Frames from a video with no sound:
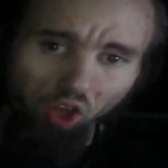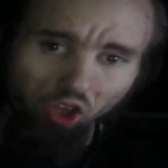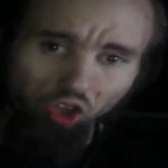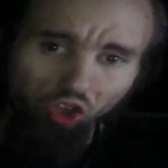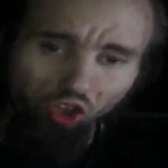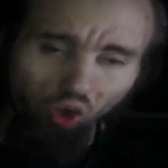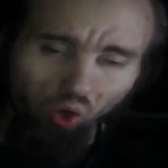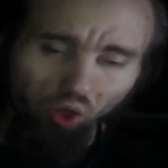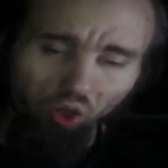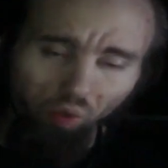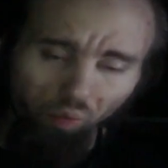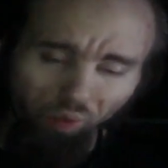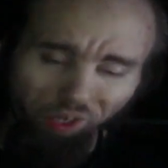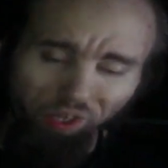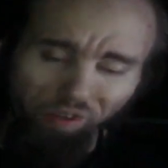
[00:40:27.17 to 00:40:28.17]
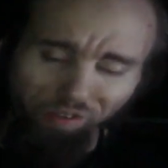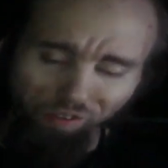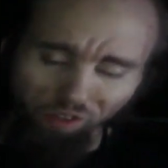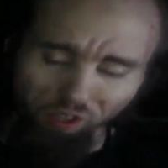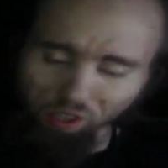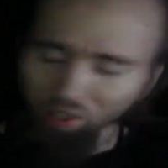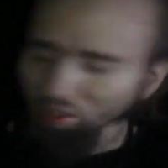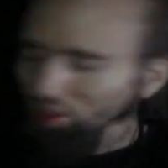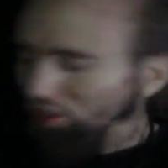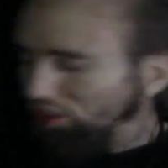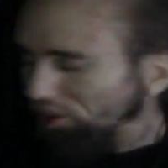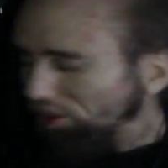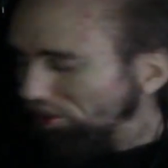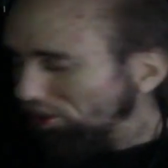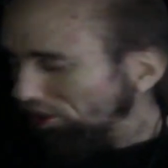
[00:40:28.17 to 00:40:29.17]
You're the reason
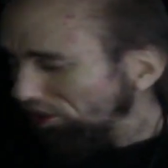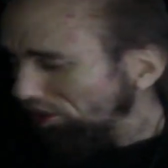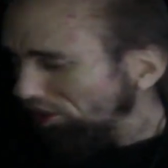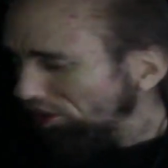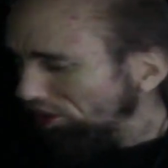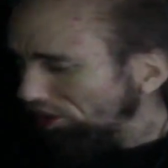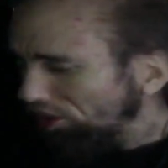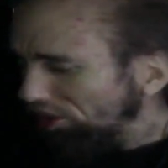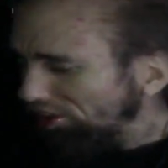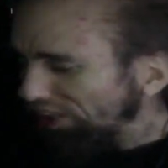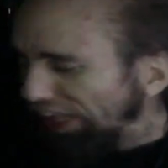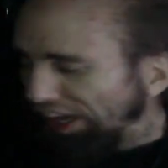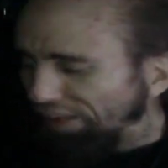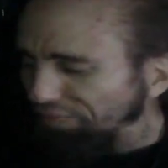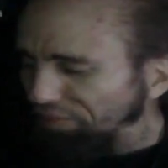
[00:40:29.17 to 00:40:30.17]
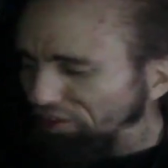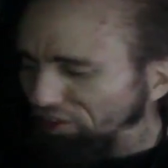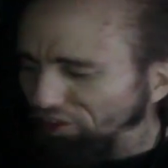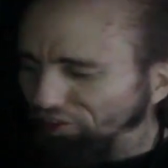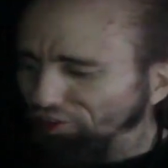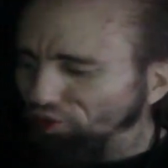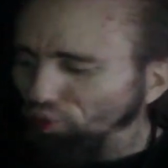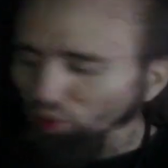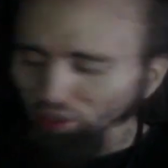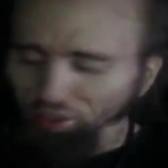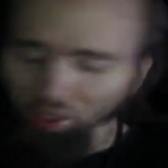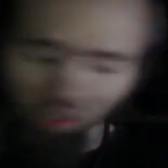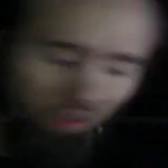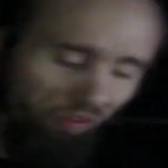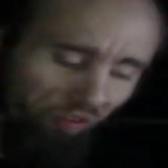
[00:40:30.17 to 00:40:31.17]
that I'm in this court
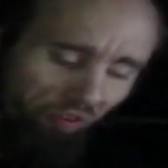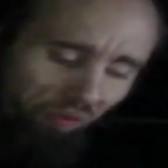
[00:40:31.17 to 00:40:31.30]
case.